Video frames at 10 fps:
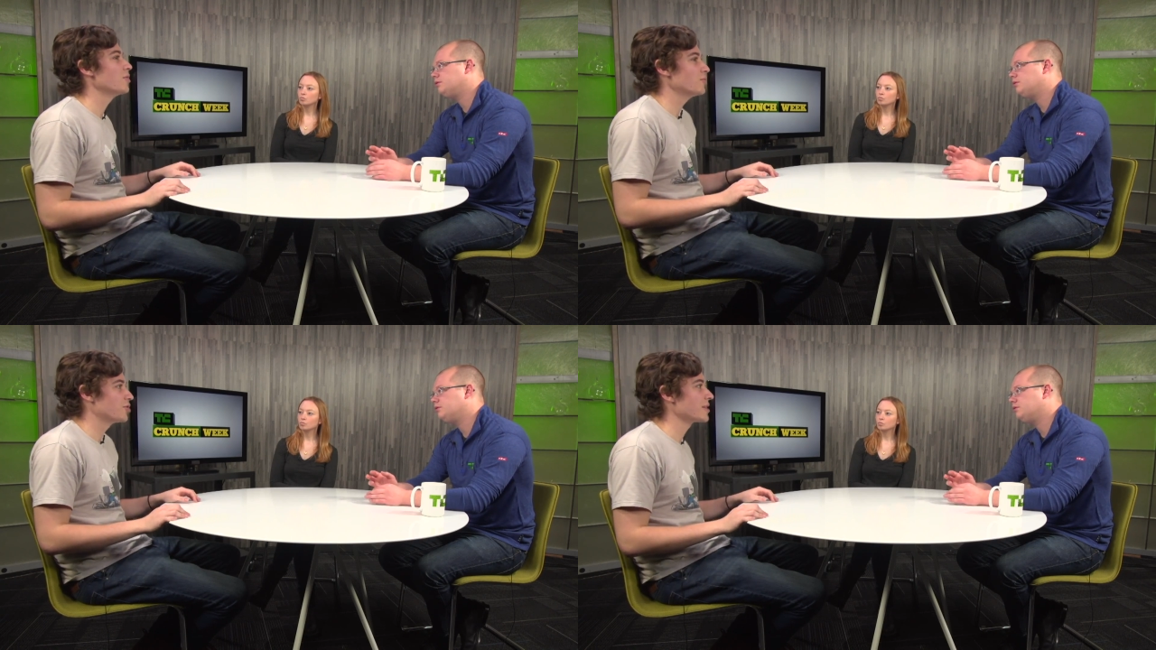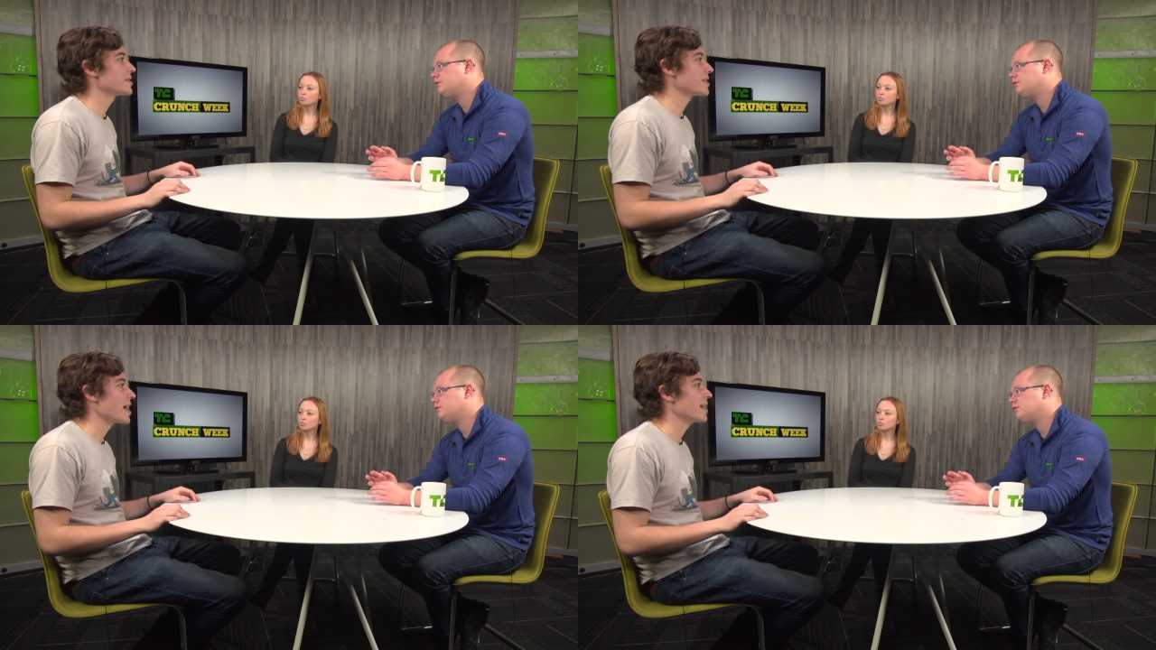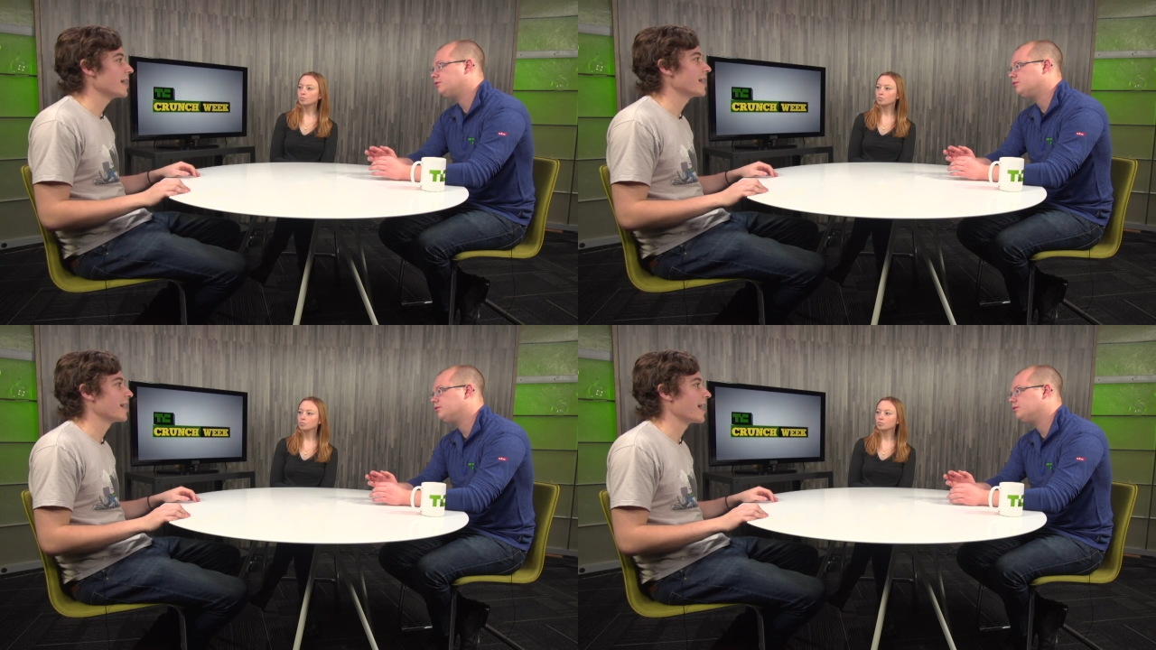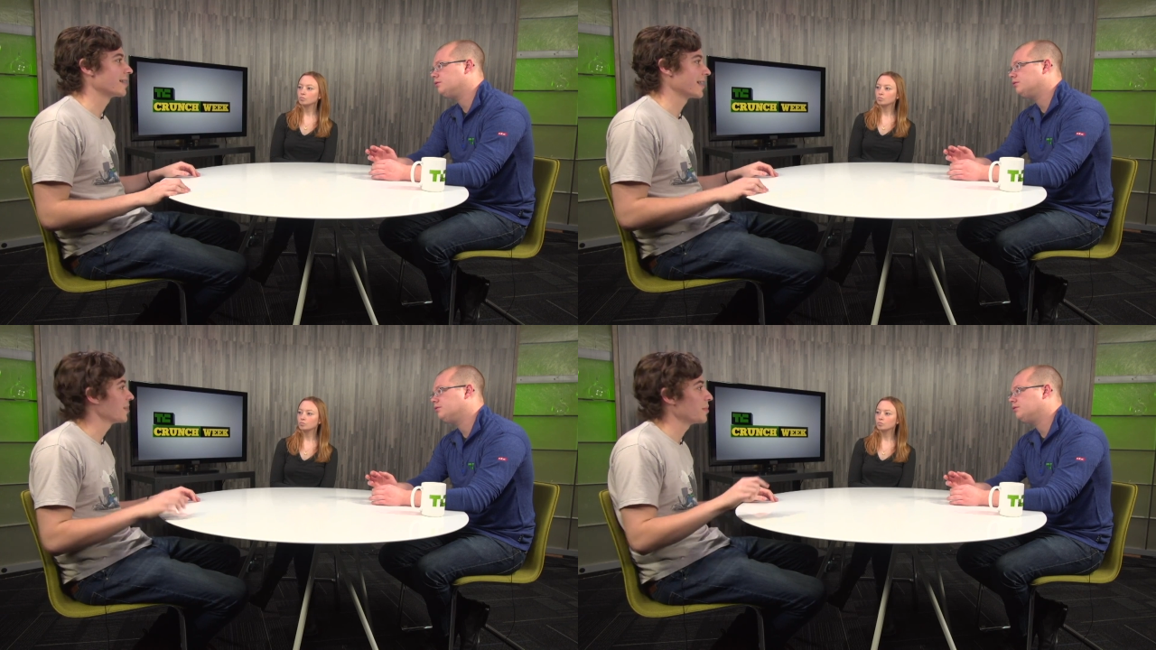Speaker 1: you just sign in
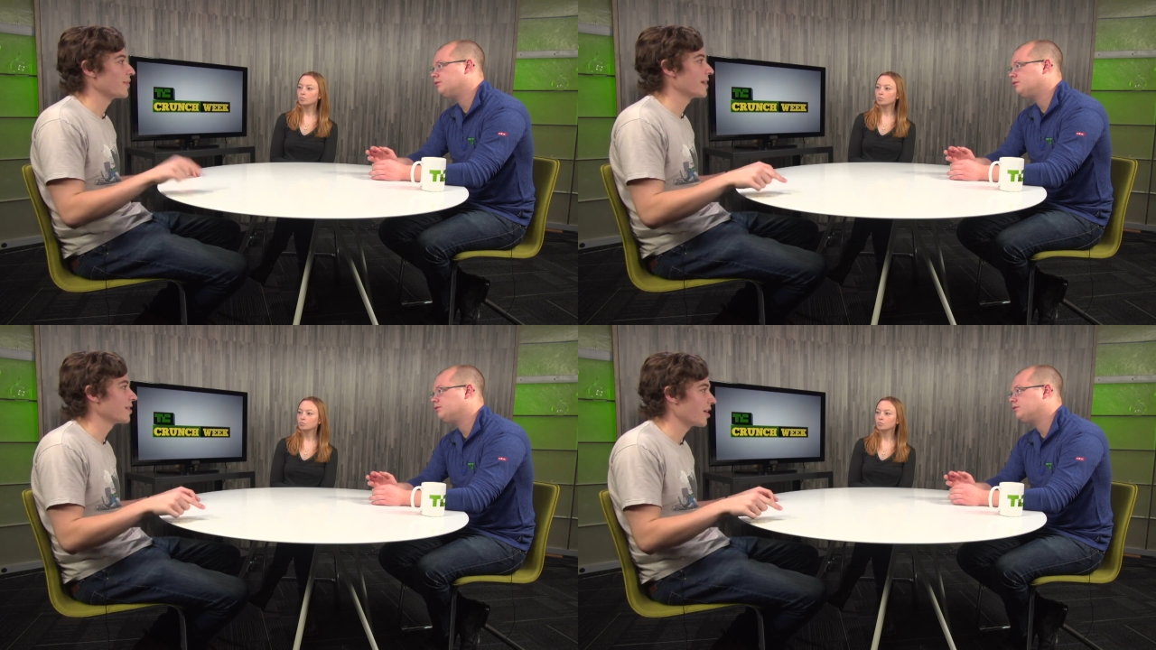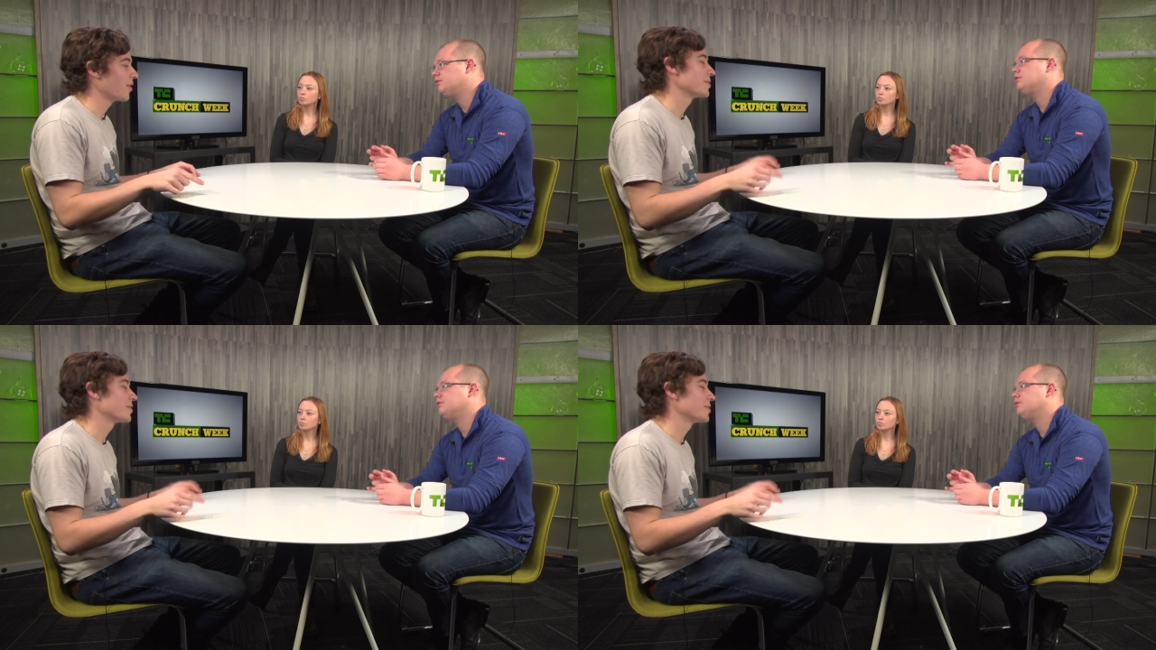and like it'll be ready to go,